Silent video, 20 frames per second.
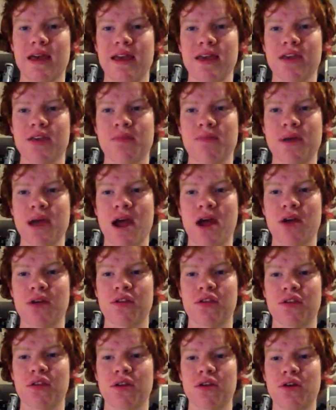
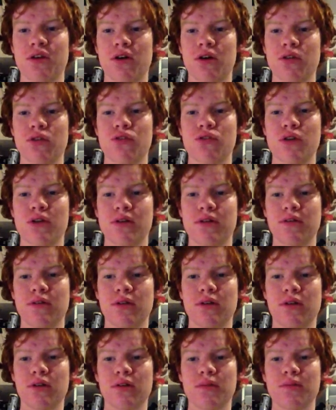comparison
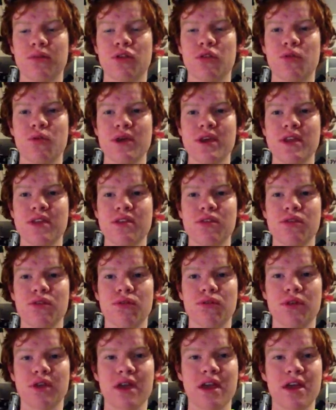between the
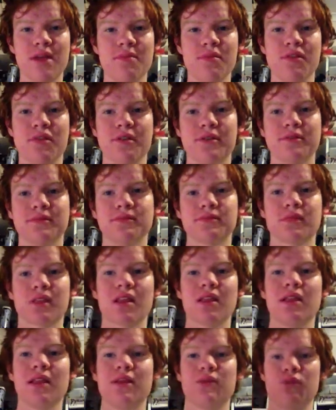two games,
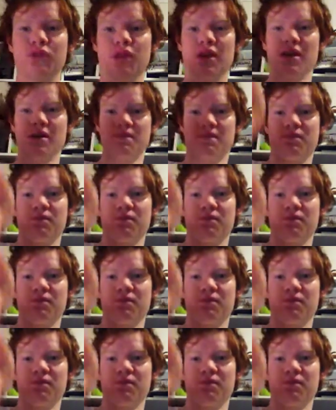like with a